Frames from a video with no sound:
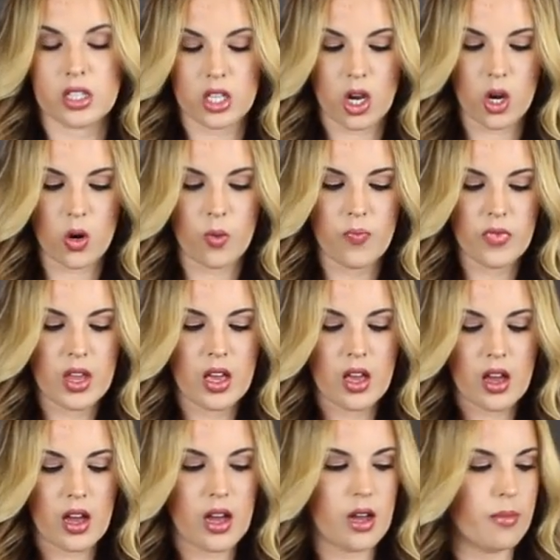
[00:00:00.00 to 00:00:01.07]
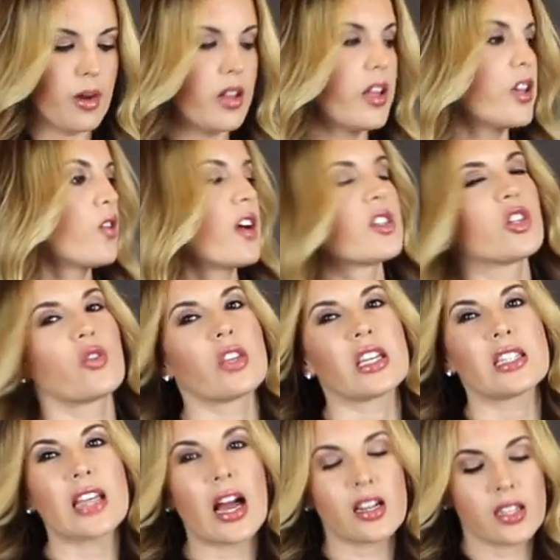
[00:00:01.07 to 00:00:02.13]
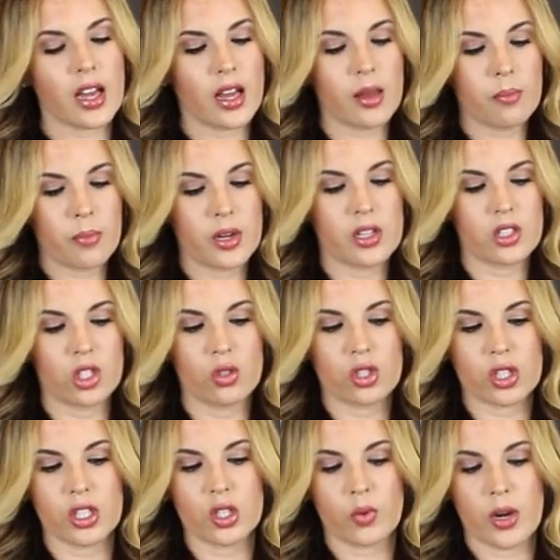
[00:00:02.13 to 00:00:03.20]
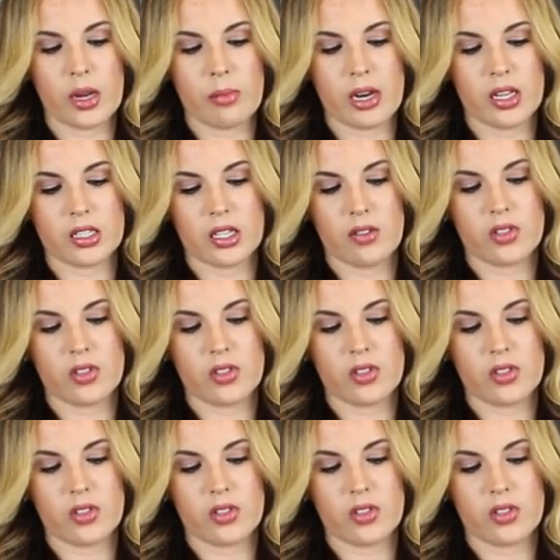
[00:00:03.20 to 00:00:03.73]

So I'll let you guys know the exact time, but it's usually 20 minutes.